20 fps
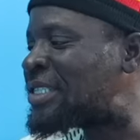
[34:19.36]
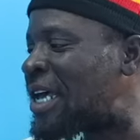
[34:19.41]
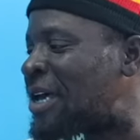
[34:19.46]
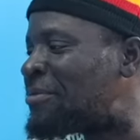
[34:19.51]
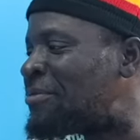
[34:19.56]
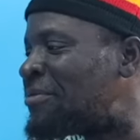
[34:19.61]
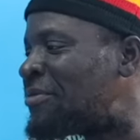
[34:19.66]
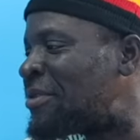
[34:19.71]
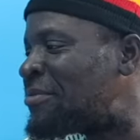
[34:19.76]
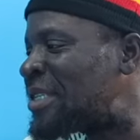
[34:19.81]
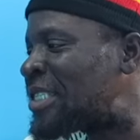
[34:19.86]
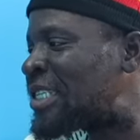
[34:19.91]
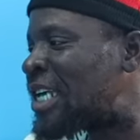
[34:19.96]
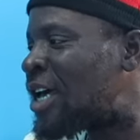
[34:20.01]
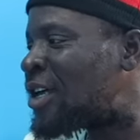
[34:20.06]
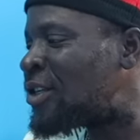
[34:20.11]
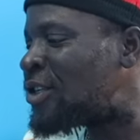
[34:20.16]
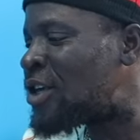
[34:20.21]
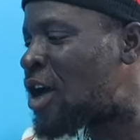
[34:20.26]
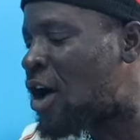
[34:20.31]
son, my
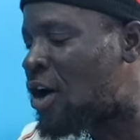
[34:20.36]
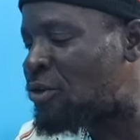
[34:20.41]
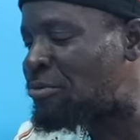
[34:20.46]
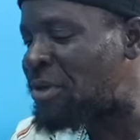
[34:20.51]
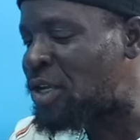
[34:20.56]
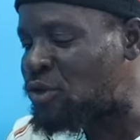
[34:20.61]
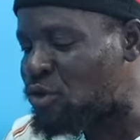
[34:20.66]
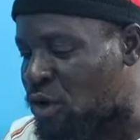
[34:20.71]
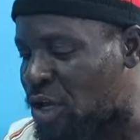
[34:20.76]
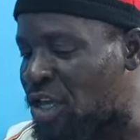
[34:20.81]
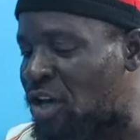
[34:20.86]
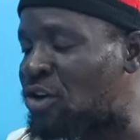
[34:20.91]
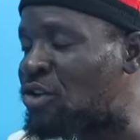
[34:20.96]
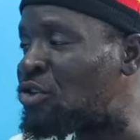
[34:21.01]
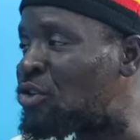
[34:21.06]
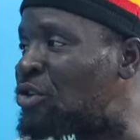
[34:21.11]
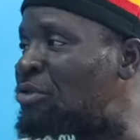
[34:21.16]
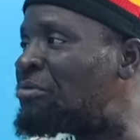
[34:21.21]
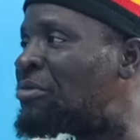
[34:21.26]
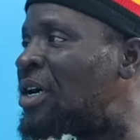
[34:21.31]
son, yo, I know you're
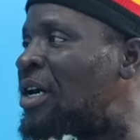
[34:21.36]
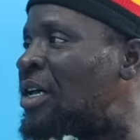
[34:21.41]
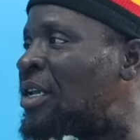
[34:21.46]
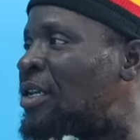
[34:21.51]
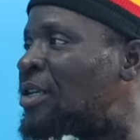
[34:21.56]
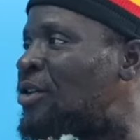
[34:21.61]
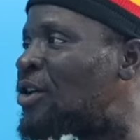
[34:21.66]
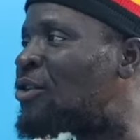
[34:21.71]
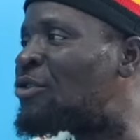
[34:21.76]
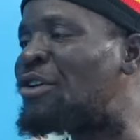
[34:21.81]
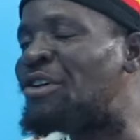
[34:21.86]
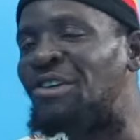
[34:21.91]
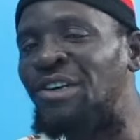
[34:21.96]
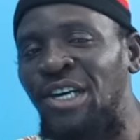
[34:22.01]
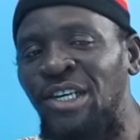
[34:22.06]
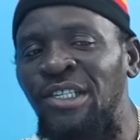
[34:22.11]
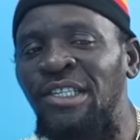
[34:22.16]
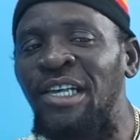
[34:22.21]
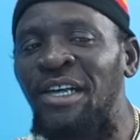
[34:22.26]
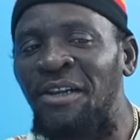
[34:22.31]
good. Don't worry
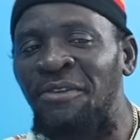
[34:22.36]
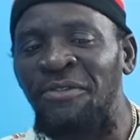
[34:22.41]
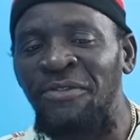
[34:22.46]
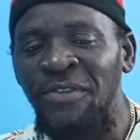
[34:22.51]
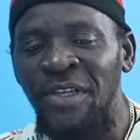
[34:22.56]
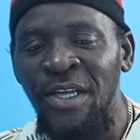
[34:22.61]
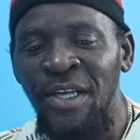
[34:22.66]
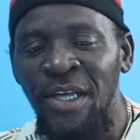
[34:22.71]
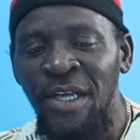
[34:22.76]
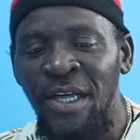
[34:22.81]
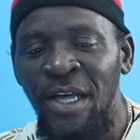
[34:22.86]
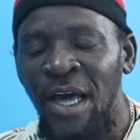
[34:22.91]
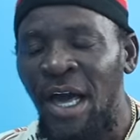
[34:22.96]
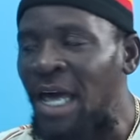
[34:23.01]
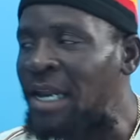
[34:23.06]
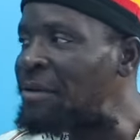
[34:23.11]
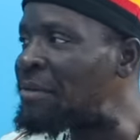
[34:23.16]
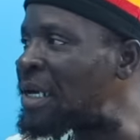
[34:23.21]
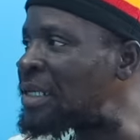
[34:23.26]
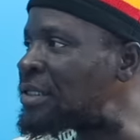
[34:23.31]
yourself.
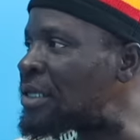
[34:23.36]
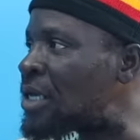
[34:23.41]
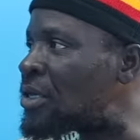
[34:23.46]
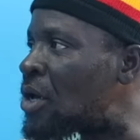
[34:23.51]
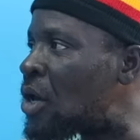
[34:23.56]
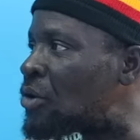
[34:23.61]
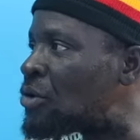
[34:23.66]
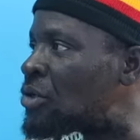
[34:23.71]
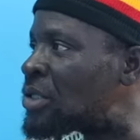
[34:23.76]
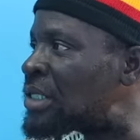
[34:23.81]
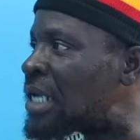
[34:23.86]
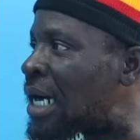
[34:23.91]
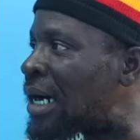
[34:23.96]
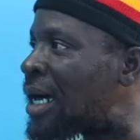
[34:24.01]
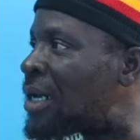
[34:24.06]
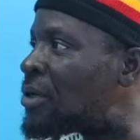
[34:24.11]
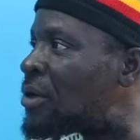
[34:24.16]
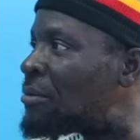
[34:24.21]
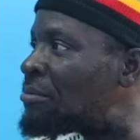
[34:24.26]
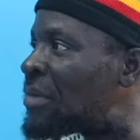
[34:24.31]
And him I say, yo, you sang
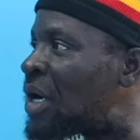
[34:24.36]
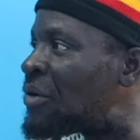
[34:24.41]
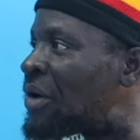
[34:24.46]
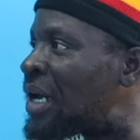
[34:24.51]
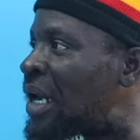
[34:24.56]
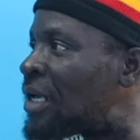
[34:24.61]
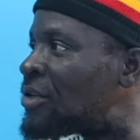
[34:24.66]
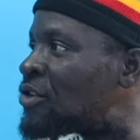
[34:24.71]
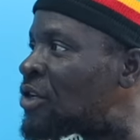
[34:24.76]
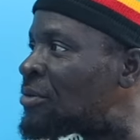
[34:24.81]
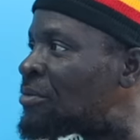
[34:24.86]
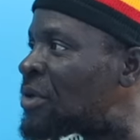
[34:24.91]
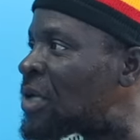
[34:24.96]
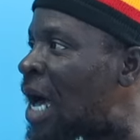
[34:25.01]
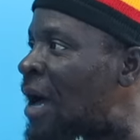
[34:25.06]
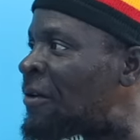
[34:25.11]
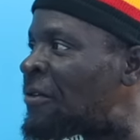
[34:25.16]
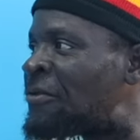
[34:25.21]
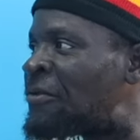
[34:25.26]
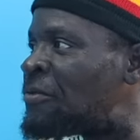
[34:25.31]
a number when I drink
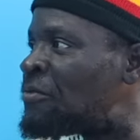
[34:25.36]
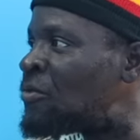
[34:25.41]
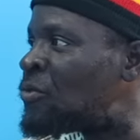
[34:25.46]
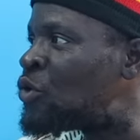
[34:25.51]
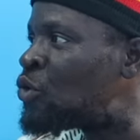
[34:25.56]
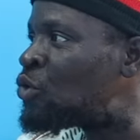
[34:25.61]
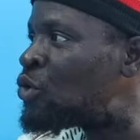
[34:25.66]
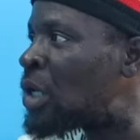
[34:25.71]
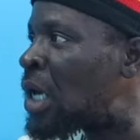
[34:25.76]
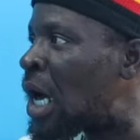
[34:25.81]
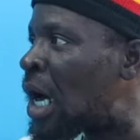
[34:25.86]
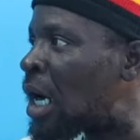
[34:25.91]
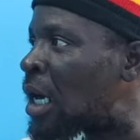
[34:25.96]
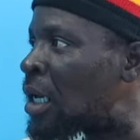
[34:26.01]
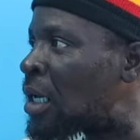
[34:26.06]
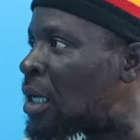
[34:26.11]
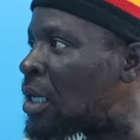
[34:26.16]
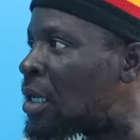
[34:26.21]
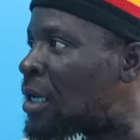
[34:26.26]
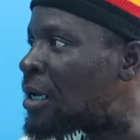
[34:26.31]
up.
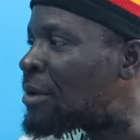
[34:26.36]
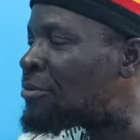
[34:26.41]
Yeah.